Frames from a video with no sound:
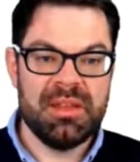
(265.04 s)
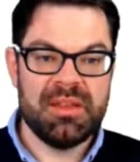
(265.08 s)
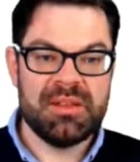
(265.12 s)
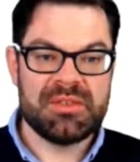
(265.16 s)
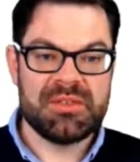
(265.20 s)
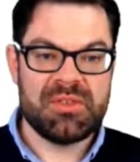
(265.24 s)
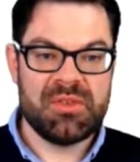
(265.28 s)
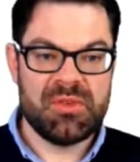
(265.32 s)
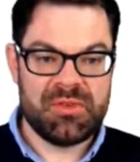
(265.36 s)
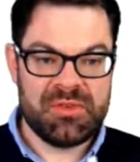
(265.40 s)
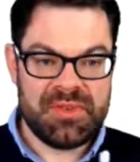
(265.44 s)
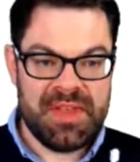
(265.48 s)

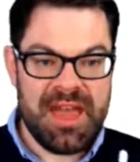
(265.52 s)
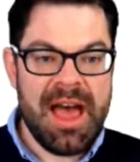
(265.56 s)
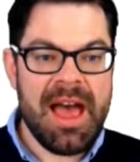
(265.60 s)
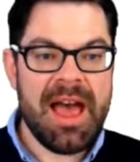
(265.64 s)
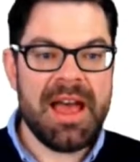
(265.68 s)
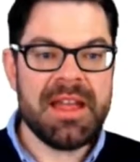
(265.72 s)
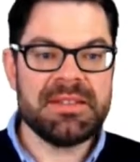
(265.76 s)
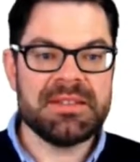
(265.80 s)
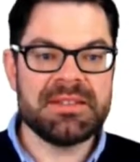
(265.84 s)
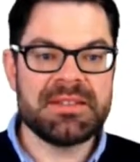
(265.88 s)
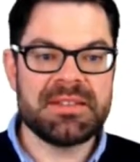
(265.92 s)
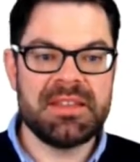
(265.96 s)
So
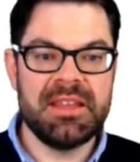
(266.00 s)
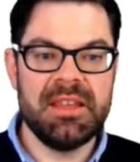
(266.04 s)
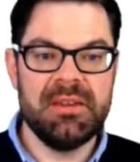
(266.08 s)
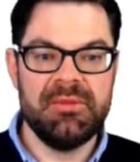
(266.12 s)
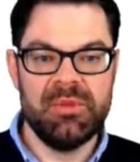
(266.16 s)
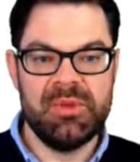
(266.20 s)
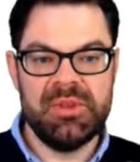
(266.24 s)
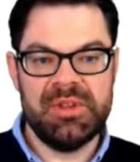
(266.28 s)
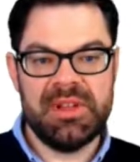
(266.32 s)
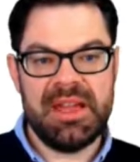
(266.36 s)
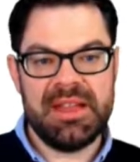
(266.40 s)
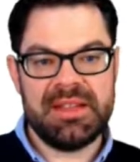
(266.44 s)
that,
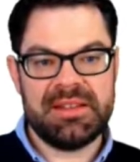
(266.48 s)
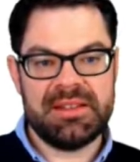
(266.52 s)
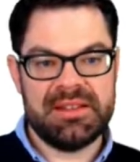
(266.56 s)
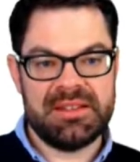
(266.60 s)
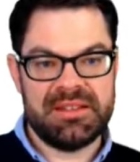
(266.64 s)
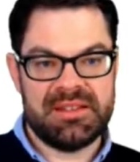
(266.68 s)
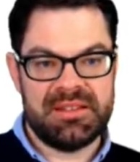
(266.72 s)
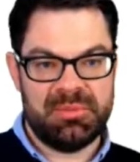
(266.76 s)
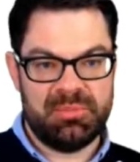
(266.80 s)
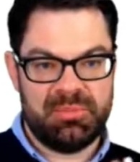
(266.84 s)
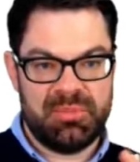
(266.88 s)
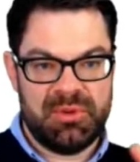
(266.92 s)
given that
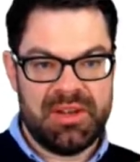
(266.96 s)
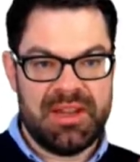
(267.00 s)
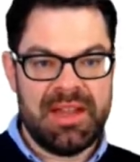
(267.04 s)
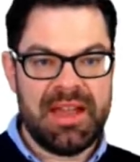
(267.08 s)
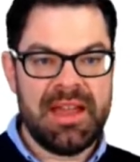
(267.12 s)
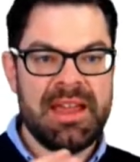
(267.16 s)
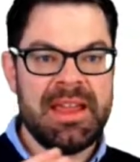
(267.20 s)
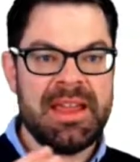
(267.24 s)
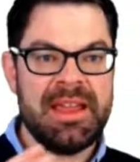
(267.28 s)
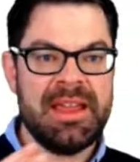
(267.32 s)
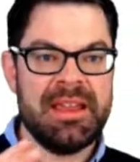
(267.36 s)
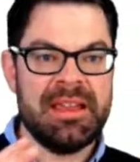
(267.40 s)
the
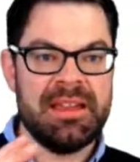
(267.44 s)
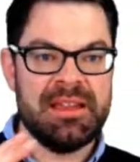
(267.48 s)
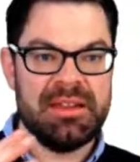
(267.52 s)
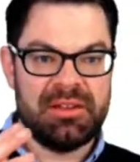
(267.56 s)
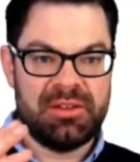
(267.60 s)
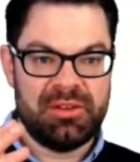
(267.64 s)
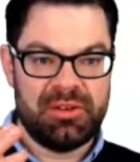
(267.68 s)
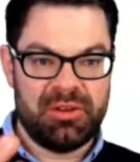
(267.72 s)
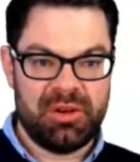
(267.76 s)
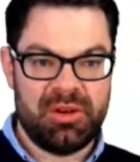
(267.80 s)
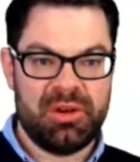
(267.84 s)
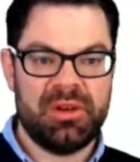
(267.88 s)

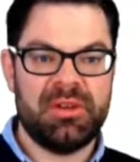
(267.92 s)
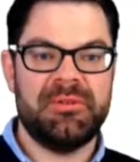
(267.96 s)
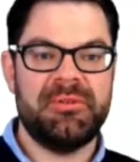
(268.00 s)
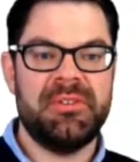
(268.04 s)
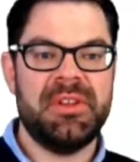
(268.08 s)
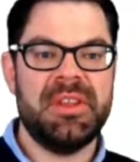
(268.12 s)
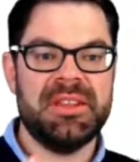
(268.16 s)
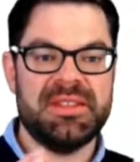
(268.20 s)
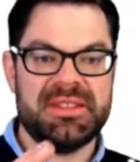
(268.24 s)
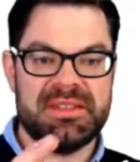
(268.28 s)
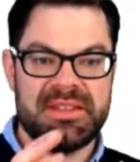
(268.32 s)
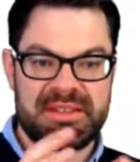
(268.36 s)
supply
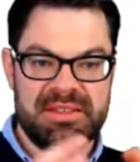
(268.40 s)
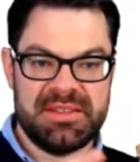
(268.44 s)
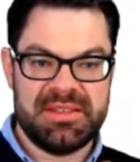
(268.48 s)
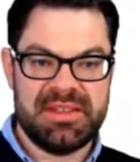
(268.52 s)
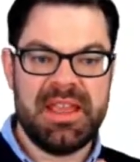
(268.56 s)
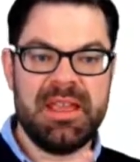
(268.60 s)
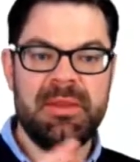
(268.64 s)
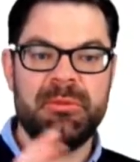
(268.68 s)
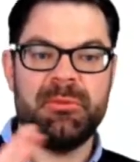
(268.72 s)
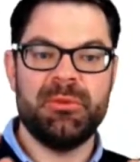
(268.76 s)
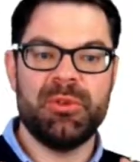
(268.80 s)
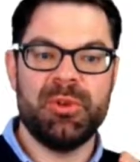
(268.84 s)
curve is the
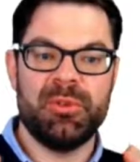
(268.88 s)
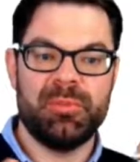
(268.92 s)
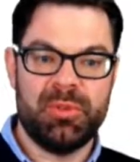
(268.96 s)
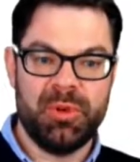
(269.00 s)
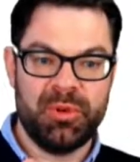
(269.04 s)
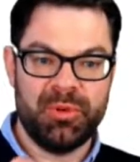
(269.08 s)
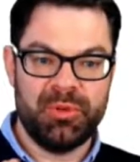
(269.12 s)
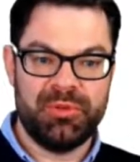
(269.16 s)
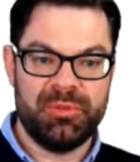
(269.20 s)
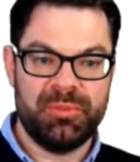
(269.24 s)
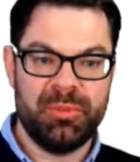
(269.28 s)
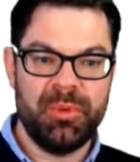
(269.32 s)
same for
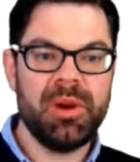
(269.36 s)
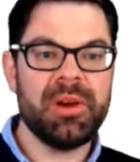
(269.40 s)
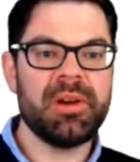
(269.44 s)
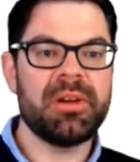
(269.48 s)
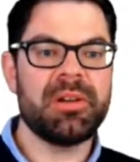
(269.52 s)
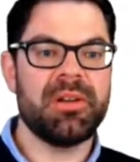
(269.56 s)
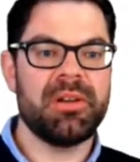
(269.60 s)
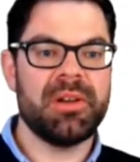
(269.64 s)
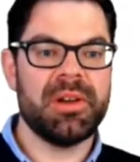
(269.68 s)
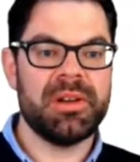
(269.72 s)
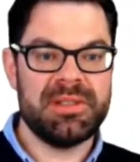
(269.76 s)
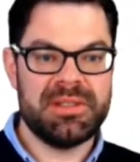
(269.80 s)
both
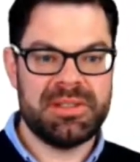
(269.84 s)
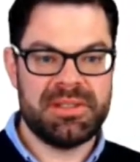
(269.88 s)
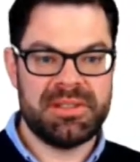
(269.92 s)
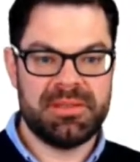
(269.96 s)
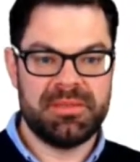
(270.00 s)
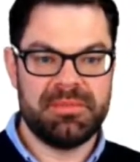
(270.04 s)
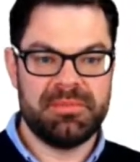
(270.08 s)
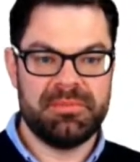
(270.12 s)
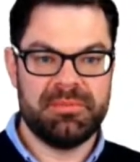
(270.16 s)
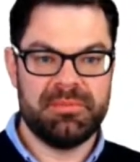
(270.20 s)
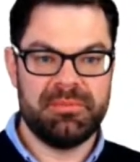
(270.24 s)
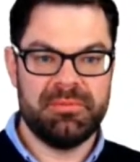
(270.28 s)

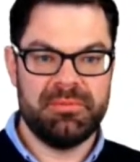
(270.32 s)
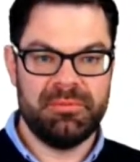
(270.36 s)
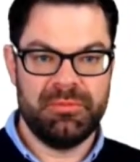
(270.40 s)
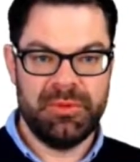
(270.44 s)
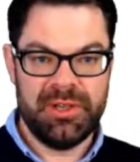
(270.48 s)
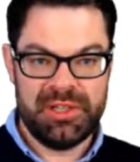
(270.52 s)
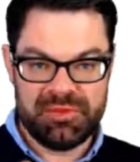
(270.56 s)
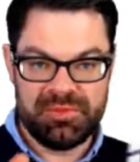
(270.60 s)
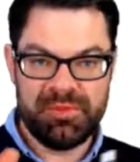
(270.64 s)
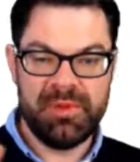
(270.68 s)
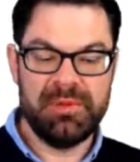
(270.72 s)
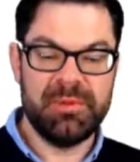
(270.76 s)
workers,
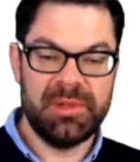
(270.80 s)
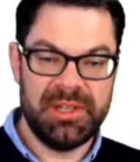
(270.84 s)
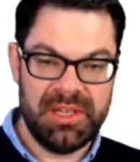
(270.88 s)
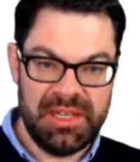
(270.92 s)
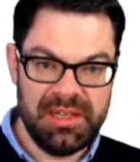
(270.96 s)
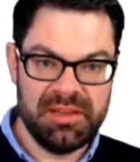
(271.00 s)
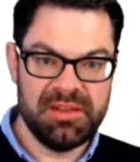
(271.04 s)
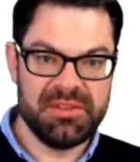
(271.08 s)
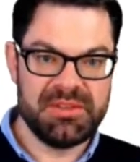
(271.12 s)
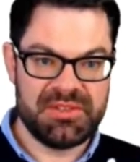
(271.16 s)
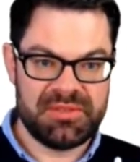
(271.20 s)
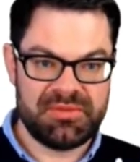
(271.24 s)
which we will
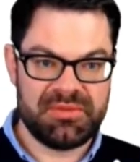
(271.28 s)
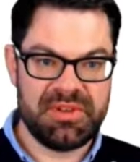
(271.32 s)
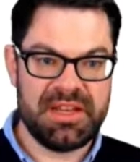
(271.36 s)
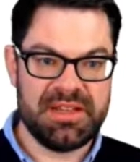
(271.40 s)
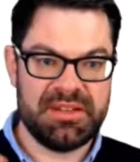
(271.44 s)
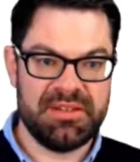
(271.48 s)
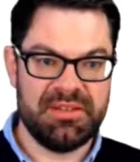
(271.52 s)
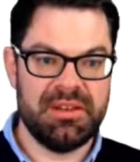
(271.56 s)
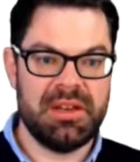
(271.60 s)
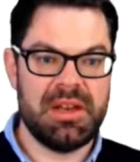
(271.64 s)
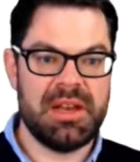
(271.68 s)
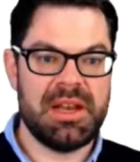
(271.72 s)

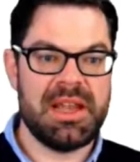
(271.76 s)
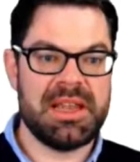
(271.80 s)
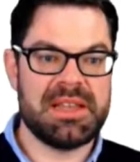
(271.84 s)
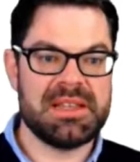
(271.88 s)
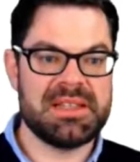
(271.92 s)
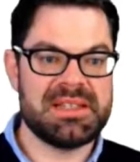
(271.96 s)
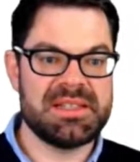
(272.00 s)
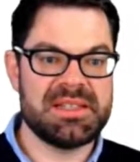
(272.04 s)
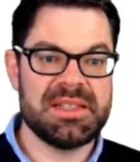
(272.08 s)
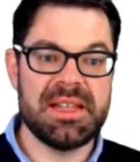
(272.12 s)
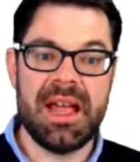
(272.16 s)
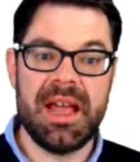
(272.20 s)
illustrate on the
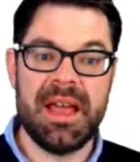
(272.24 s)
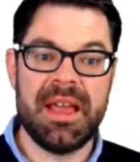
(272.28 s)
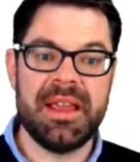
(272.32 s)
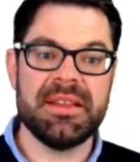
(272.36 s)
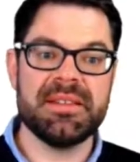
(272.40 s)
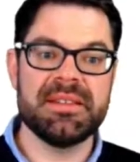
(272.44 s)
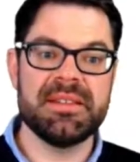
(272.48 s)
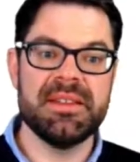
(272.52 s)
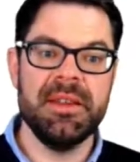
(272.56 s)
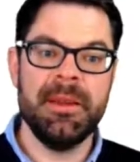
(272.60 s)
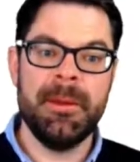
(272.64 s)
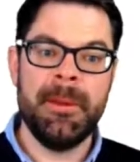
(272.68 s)
next
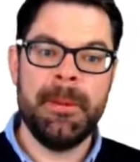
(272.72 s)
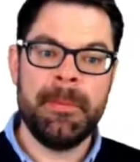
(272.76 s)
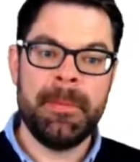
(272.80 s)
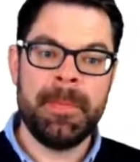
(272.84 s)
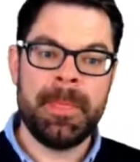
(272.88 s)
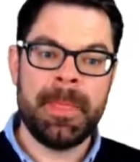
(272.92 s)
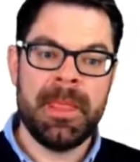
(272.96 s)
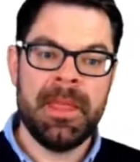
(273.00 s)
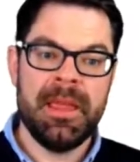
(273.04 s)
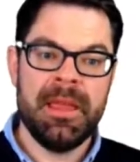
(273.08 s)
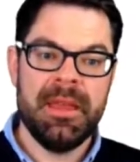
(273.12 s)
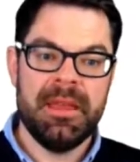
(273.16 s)
slide,
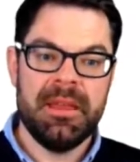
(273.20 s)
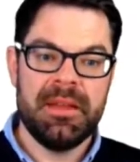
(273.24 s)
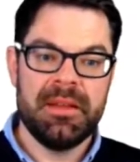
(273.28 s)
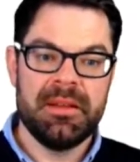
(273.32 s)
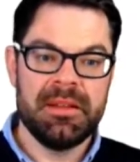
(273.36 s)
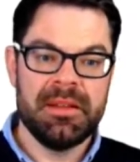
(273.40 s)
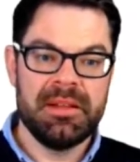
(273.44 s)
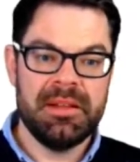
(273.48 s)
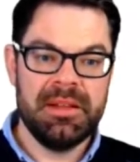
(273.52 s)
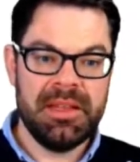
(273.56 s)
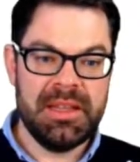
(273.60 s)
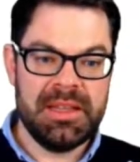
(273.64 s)

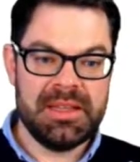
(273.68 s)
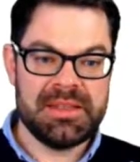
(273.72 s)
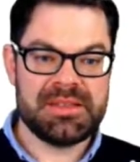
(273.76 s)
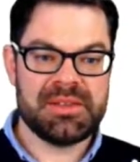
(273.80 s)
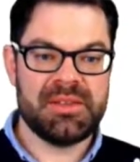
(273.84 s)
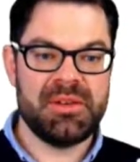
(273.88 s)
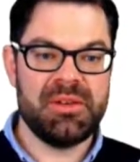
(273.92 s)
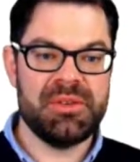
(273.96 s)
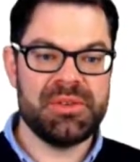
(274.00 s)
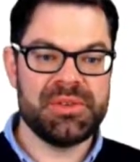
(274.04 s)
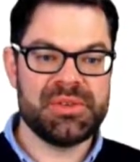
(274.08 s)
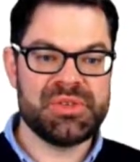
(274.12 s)

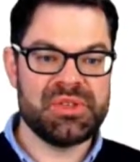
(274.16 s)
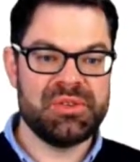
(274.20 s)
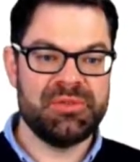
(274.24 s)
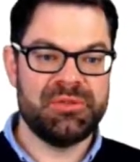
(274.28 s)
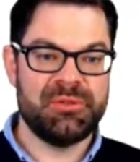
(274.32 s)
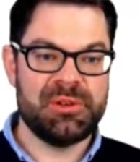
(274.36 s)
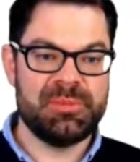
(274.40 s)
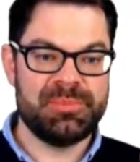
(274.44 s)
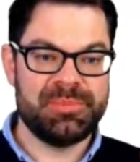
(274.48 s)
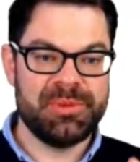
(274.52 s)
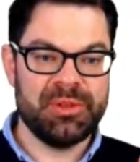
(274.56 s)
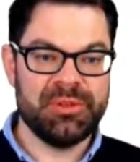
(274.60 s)
leads also
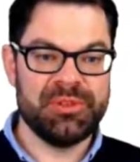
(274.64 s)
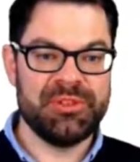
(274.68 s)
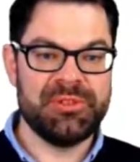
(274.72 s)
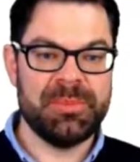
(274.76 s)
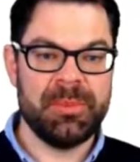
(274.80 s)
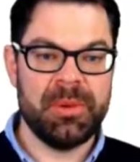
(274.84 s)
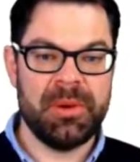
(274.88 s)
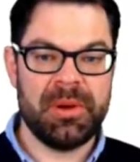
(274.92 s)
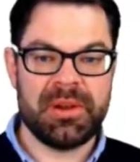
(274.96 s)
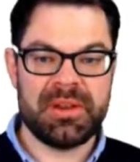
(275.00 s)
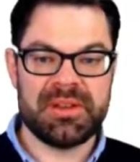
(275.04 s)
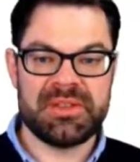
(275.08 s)
for
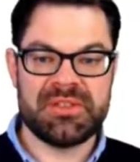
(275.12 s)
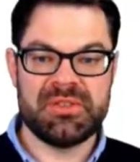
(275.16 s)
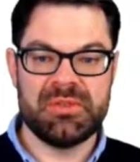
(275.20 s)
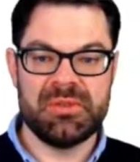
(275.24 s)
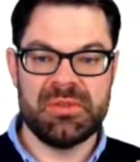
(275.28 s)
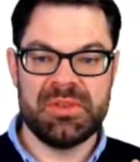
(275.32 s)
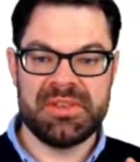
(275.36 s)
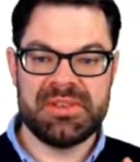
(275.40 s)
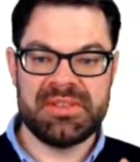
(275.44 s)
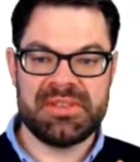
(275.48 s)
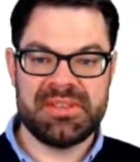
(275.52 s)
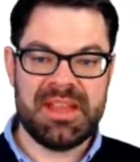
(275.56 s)
both workers
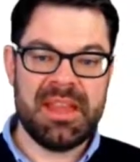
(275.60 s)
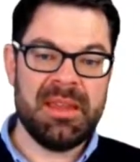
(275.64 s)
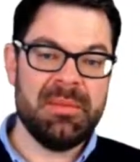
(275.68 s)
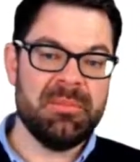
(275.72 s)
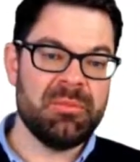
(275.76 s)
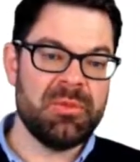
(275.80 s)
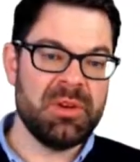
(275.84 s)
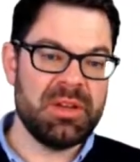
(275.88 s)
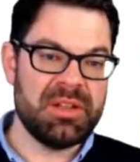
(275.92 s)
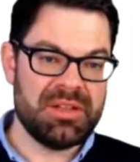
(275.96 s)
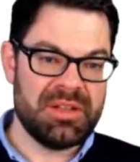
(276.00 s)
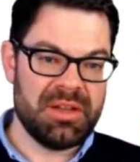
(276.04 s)
to the
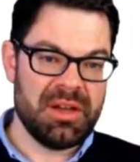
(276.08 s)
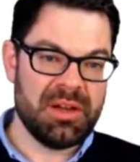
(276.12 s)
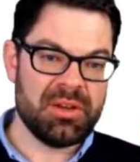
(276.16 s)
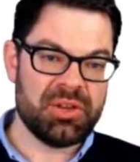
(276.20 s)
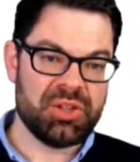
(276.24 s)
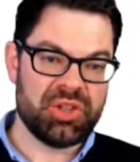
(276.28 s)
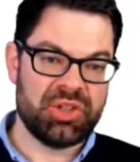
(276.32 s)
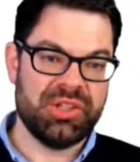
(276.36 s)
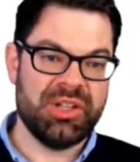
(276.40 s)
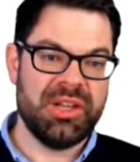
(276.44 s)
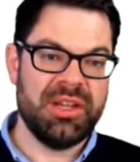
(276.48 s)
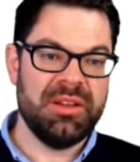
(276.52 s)
same
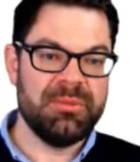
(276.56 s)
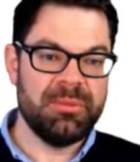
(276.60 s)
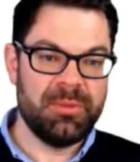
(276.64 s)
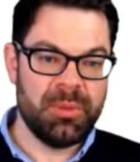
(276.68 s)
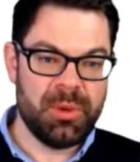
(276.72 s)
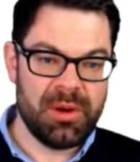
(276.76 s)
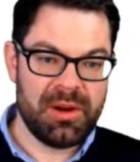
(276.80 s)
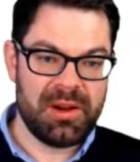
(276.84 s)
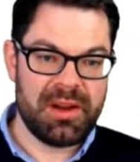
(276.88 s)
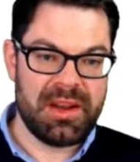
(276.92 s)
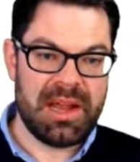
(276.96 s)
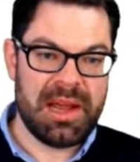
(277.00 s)
reduction in
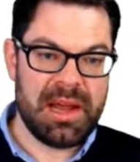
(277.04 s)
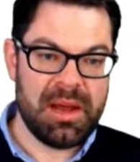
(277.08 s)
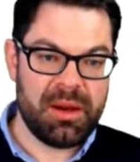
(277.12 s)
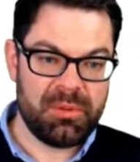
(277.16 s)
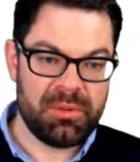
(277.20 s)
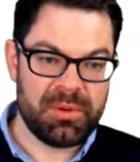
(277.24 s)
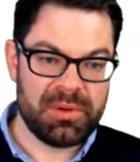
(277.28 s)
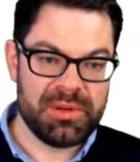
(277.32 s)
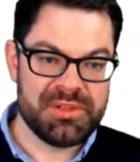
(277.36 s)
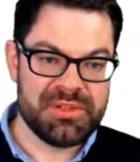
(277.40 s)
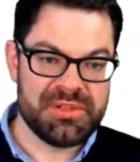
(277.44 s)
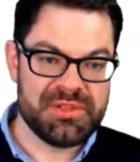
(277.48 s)
work
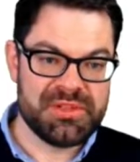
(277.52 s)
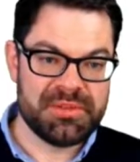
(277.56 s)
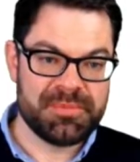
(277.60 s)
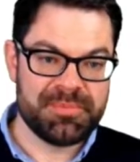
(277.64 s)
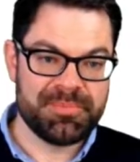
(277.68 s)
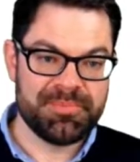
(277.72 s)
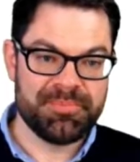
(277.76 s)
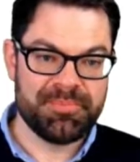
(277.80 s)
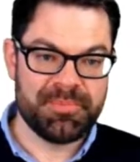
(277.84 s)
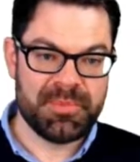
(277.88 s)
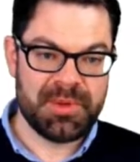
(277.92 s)
hours.